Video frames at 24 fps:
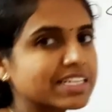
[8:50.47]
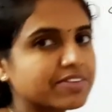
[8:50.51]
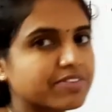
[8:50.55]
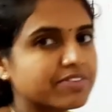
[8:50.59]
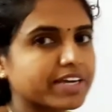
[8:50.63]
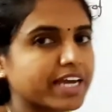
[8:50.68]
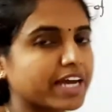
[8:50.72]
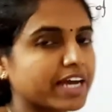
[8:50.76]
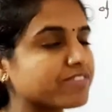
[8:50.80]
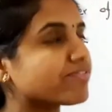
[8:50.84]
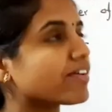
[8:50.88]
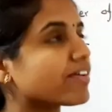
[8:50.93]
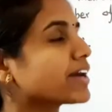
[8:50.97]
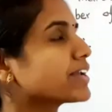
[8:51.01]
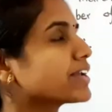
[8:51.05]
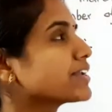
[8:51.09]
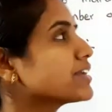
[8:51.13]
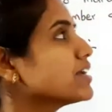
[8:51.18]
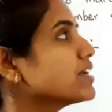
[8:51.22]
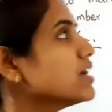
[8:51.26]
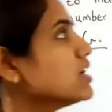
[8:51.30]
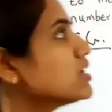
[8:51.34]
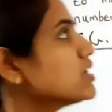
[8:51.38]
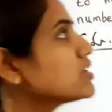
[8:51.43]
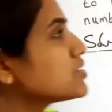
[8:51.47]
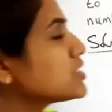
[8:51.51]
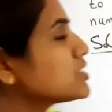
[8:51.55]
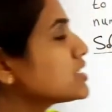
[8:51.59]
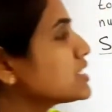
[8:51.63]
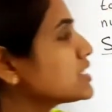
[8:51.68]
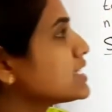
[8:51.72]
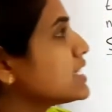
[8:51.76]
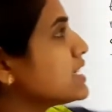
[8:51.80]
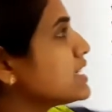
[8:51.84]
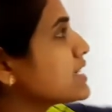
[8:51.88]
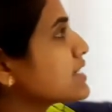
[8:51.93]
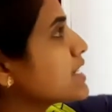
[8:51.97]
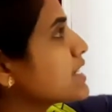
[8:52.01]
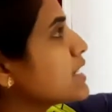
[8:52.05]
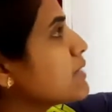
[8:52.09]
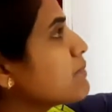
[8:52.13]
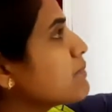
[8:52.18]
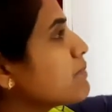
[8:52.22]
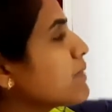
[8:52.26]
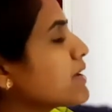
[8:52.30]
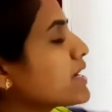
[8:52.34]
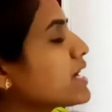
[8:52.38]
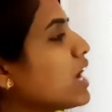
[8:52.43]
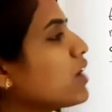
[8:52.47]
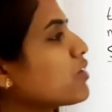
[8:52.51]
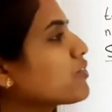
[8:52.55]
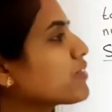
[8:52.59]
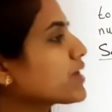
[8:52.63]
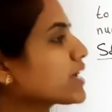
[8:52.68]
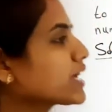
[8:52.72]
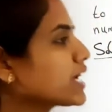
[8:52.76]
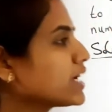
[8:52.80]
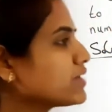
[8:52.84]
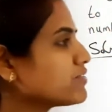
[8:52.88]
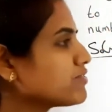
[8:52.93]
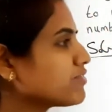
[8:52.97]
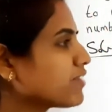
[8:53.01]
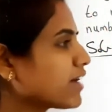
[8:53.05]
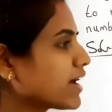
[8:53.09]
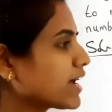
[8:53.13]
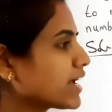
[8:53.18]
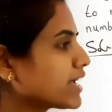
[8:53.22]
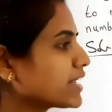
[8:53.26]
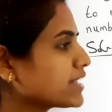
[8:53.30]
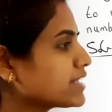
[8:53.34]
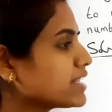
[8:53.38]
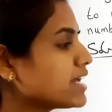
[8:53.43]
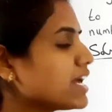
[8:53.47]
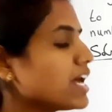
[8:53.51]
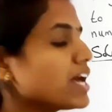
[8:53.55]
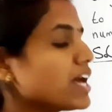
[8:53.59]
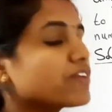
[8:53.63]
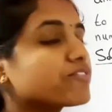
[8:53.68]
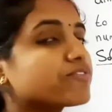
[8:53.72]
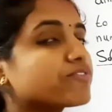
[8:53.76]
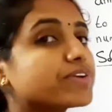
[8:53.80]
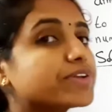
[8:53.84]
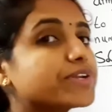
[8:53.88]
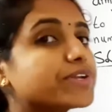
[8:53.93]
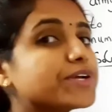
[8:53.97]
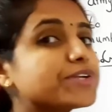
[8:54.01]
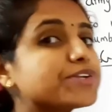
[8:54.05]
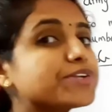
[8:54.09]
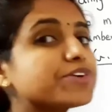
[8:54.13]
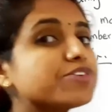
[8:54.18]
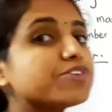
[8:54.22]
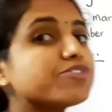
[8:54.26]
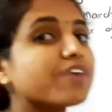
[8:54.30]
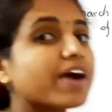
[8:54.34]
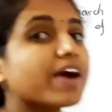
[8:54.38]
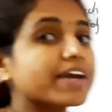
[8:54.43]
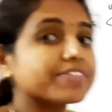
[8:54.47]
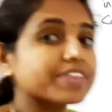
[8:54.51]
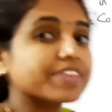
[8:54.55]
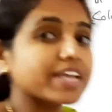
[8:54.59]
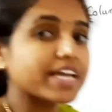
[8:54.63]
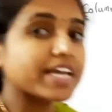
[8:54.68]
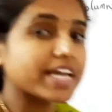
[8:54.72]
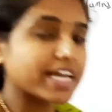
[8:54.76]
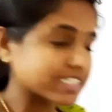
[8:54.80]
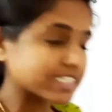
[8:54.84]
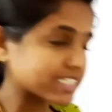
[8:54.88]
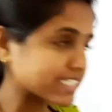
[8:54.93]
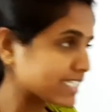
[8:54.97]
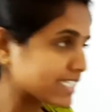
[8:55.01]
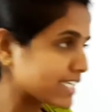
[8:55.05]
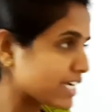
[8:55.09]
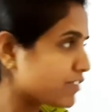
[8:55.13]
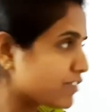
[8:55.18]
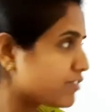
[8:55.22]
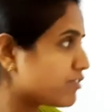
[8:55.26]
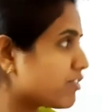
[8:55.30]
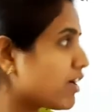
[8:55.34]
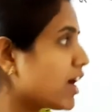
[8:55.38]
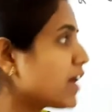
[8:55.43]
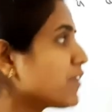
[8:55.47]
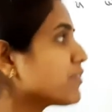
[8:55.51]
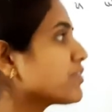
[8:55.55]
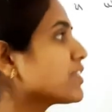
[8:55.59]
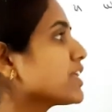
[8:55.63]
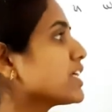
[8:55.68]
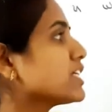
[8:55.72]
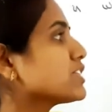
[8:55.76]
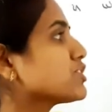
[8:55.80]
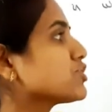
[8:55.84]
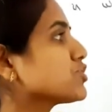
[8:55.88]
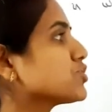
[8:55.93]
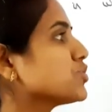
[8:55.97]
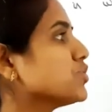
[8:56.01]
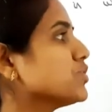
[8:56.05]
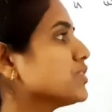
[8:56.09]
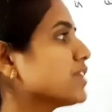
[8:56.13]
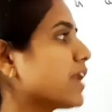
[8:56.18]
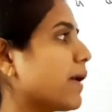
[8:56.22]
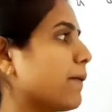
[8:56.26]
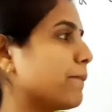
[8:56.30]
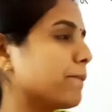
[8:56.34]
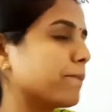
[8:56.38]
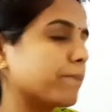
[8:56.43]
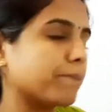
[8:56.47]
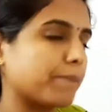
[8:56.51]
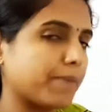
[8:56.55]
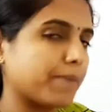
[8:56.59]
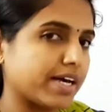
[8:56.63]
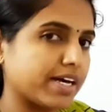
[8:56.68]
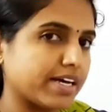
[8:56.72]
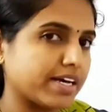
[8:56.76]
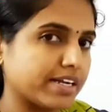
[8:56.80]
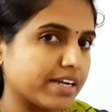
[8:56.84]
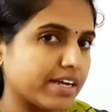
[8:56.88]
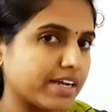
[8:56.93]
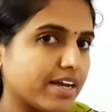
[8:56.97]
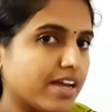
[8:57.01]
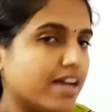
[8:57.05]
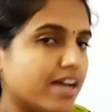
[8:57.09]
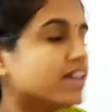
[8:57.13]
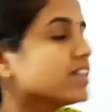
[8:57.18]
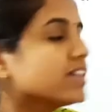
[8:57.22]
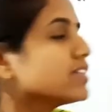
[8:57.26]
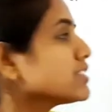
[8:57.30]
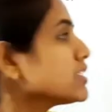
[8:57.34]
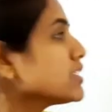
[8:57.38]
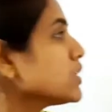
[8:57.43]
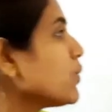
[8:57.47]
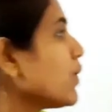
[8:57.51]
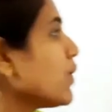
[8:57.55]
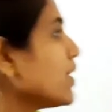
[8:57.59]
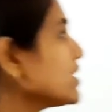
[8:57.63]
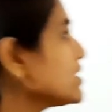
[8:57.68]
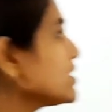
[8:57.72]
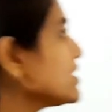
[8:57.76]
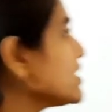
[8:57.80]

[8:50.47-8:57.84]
we can find. So, this is a little big. How we can find? We need to find the HCF of these two numbers. See, what is the